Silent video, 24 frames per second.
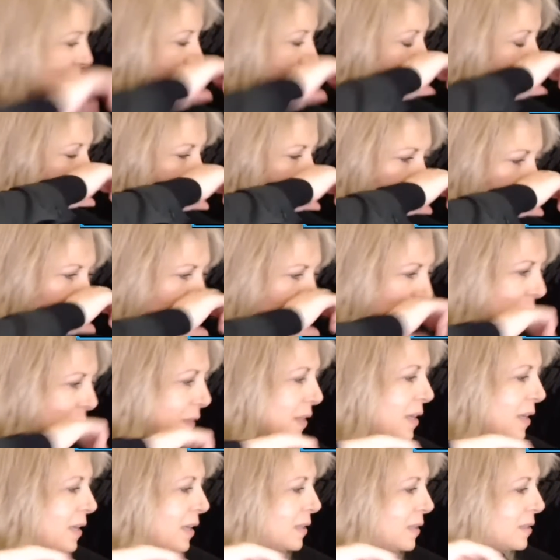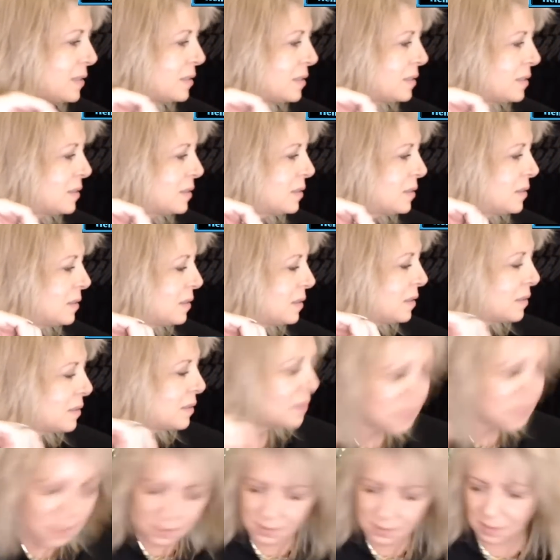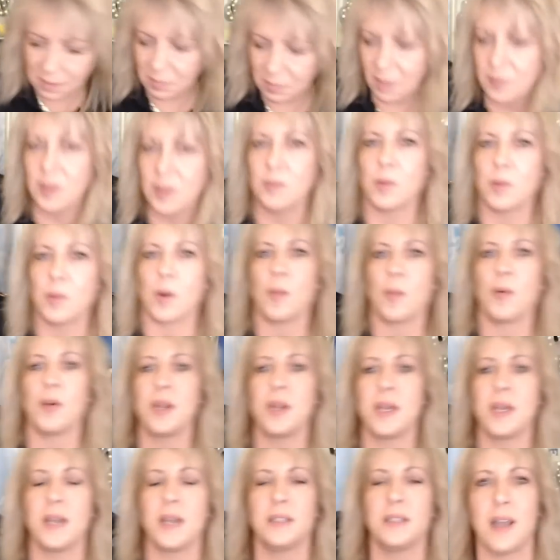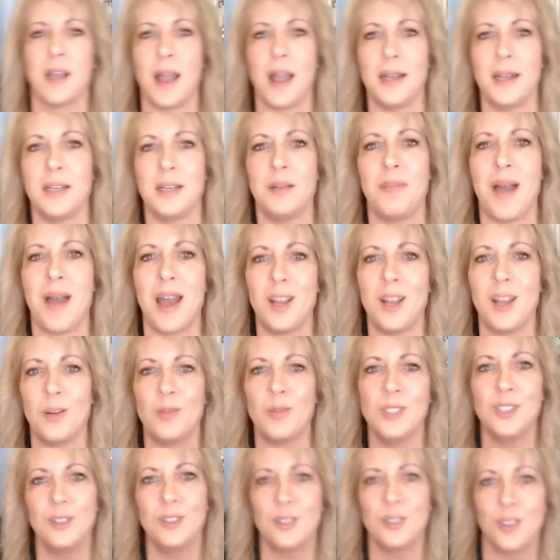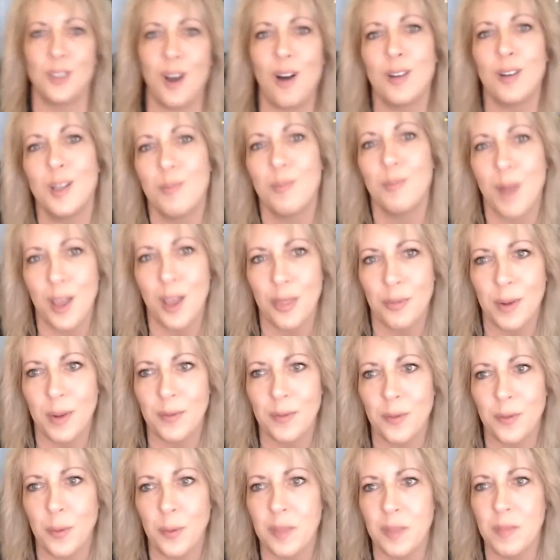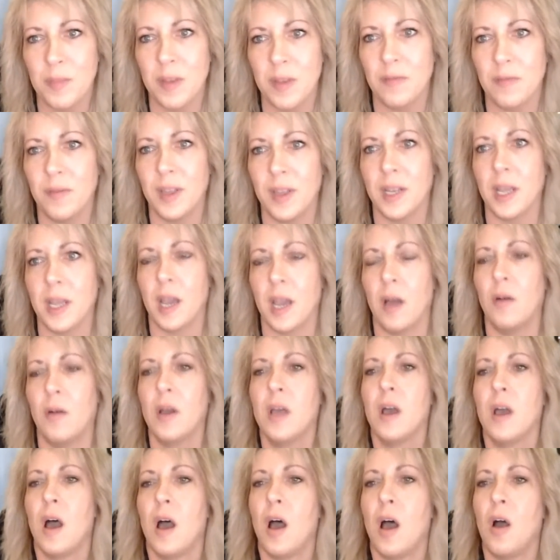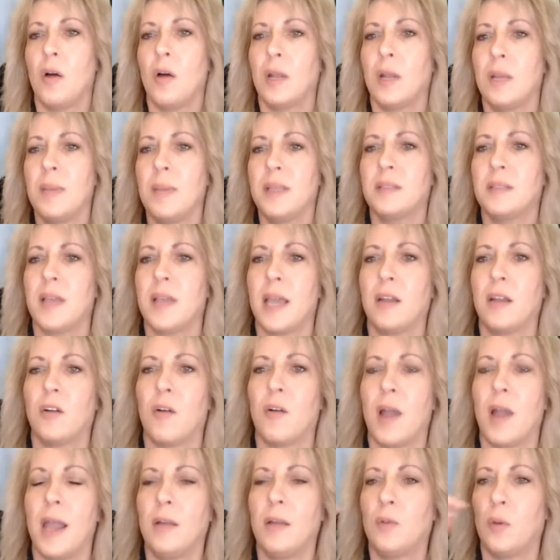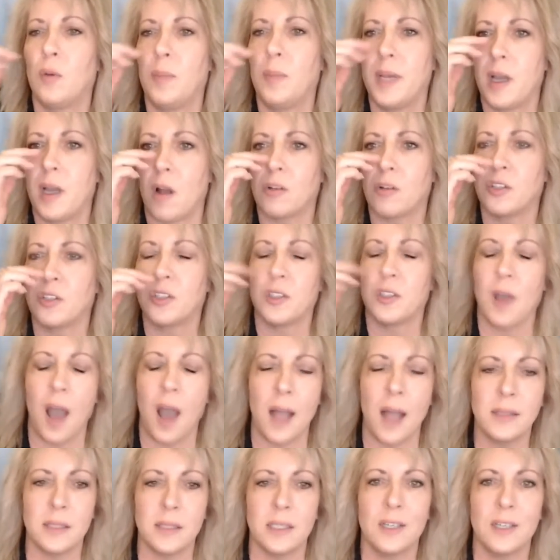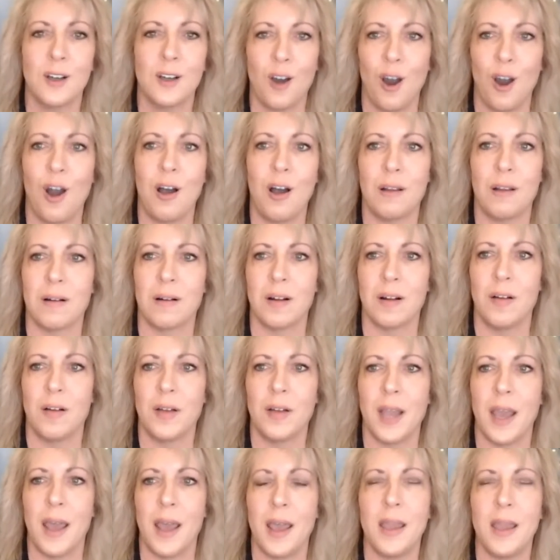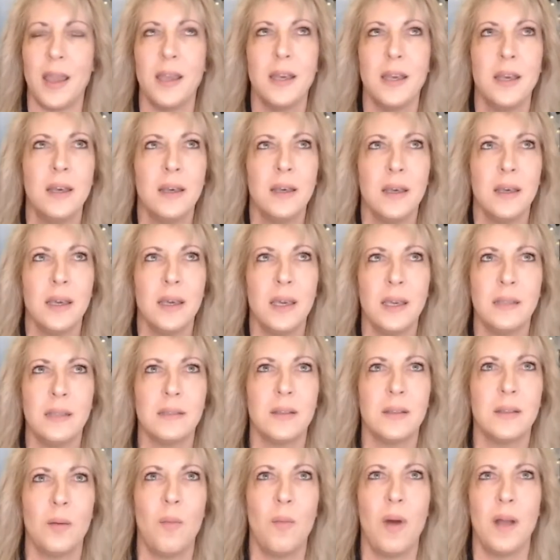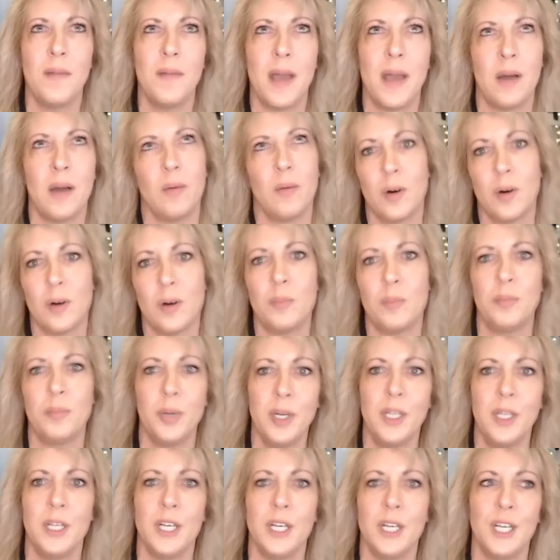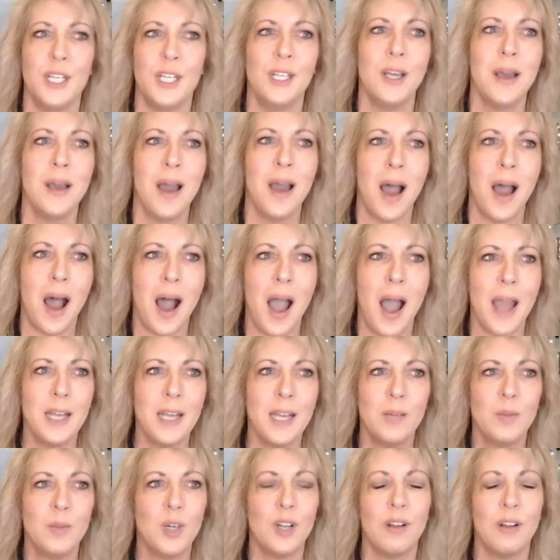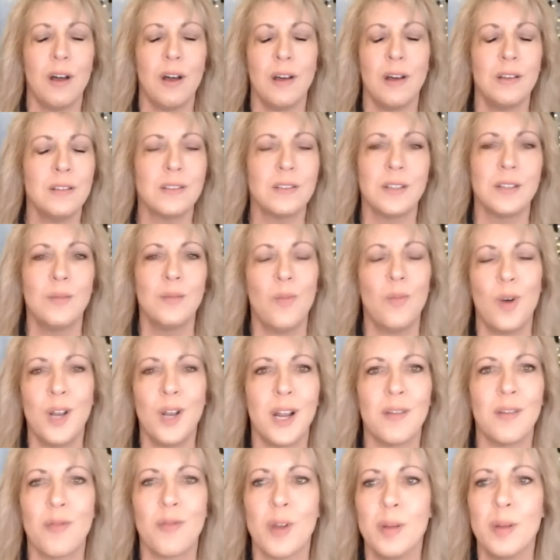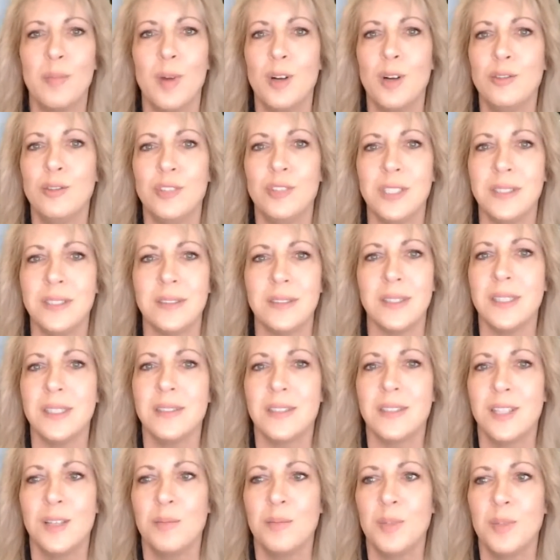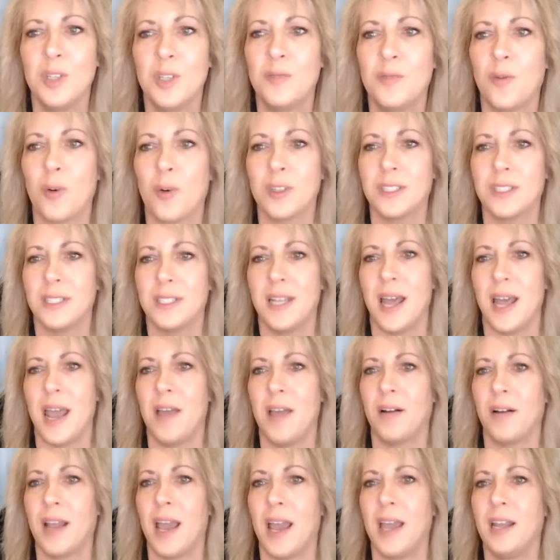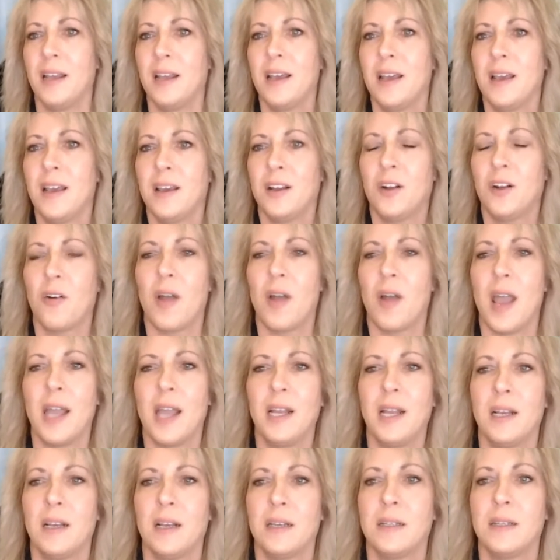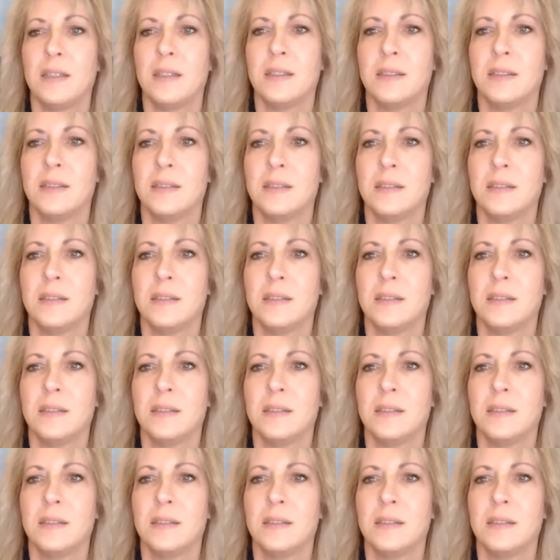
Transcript: to start with this because some of you were pretty excited about it when you saw it in my Thrift With Me video. Oh, let me say, Greg will be our shot caller, okay? He's the one that will put in item clothes and whatever emojis he's in the mood for today, oh, okay? Yvon, Greg, go over the